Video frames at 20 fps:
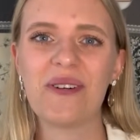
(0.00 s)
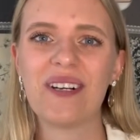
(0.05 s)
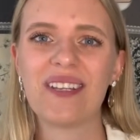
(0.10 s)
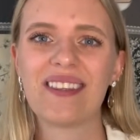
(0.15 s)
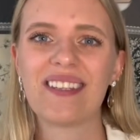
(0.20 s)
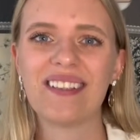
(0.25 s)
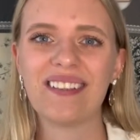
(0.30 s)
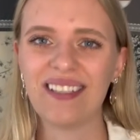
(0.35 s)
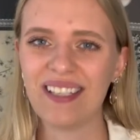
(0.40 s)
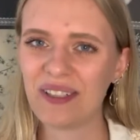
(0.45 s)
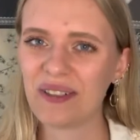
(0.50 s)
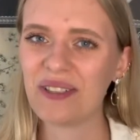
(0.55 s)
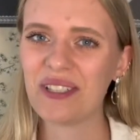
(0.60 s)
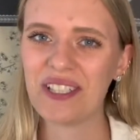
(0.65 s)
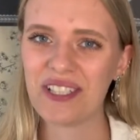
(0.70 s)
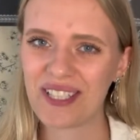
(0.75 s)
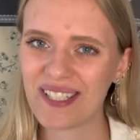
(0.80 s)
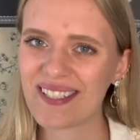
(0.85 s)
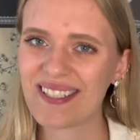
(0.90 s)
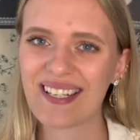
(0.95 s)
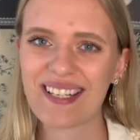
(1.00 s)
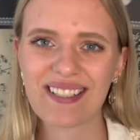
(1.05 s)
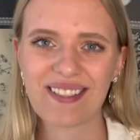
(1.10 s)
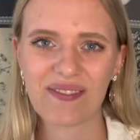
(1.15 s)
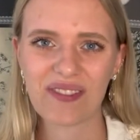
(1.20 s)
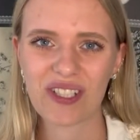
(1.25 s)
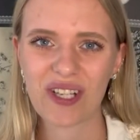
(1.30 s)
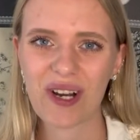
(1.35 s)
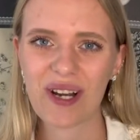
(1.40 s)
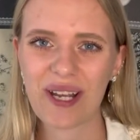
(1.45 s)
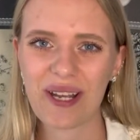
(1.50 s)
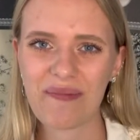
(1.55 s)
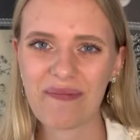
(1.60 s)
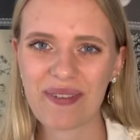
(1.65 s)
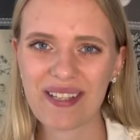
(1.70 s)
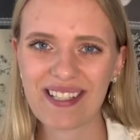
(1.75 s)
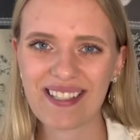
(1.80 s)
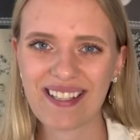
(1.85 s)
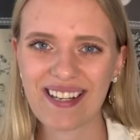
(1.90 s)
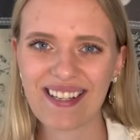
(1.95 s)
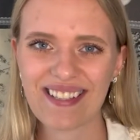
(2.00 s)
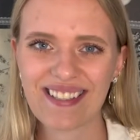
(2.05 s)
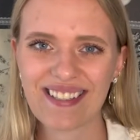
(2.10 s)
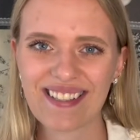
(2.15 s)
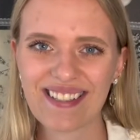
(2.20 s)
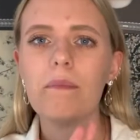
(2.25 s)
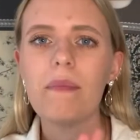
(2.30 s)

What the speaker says: the legal logistics of starting a business.